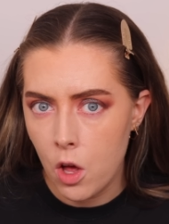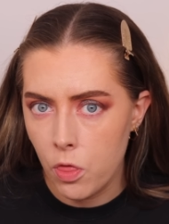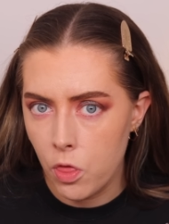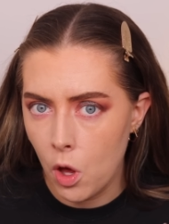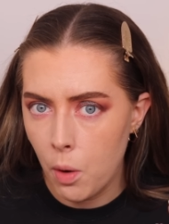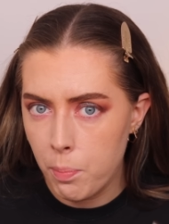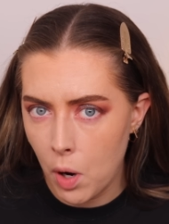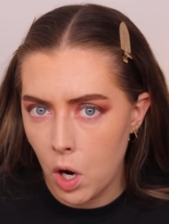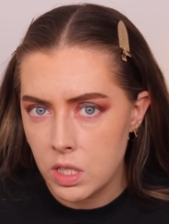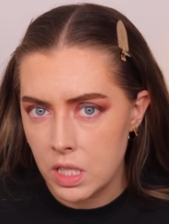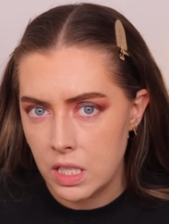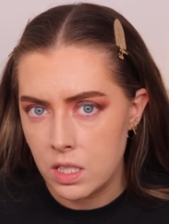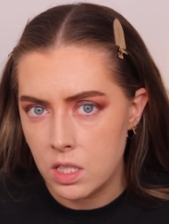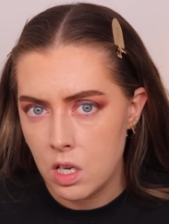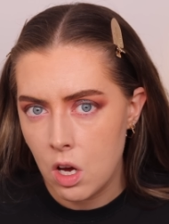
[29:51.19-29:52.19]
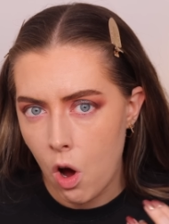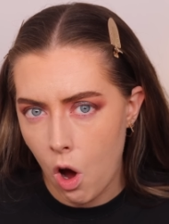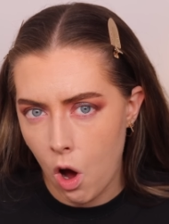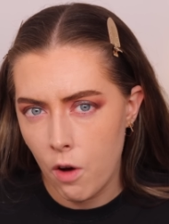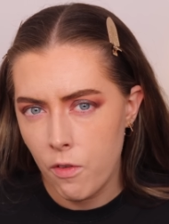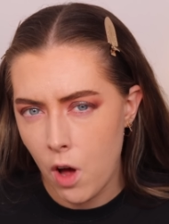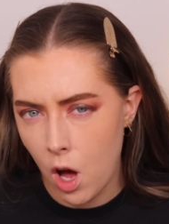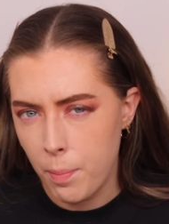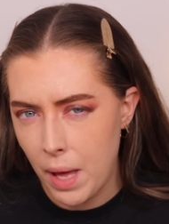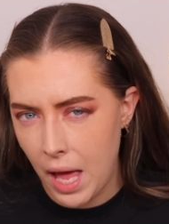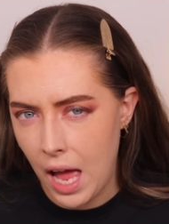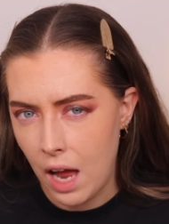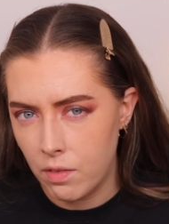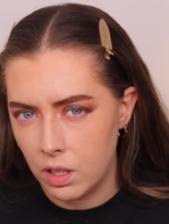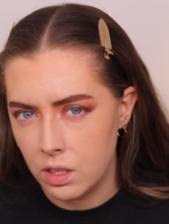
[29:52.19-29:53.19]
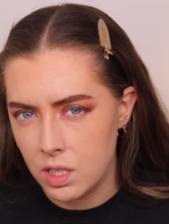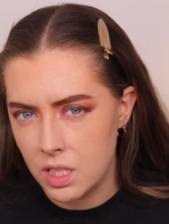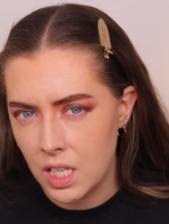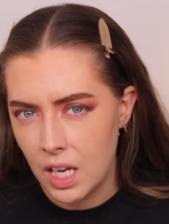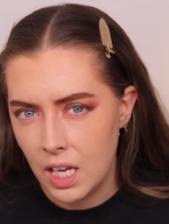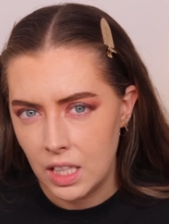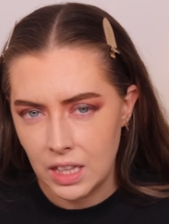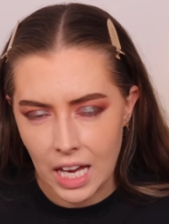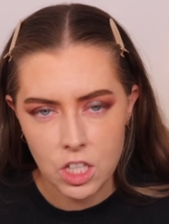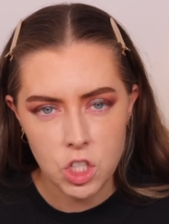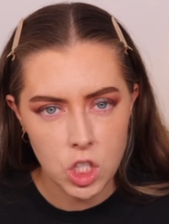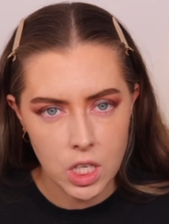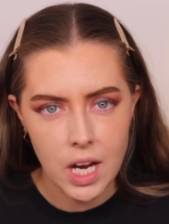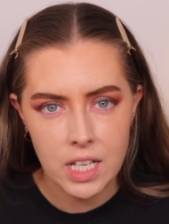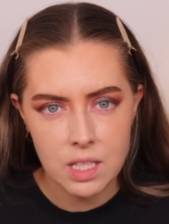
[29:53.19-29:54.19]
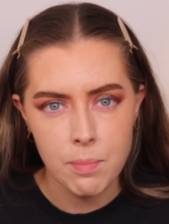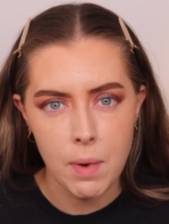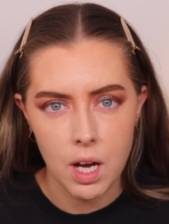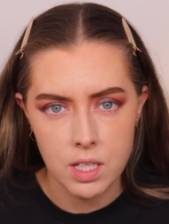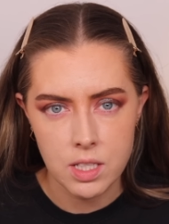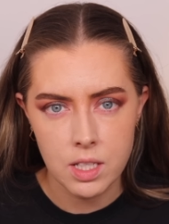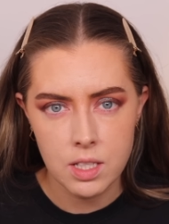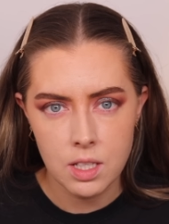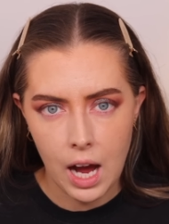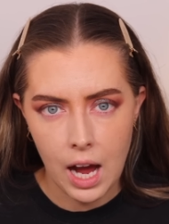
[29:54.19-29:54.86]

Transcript: the bodies of her parents that she has murdered.